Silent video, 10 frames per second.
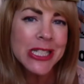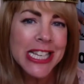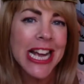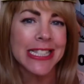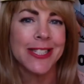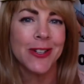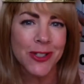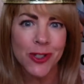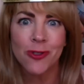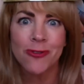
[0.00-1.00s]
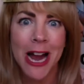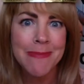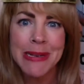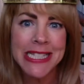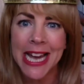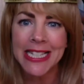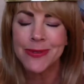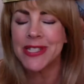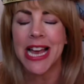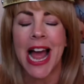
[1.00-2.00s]
She has got stripy tights
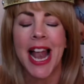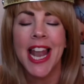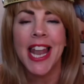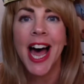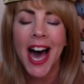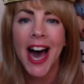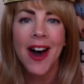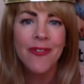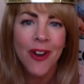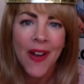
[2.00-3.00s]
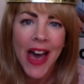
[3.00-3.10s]
which I love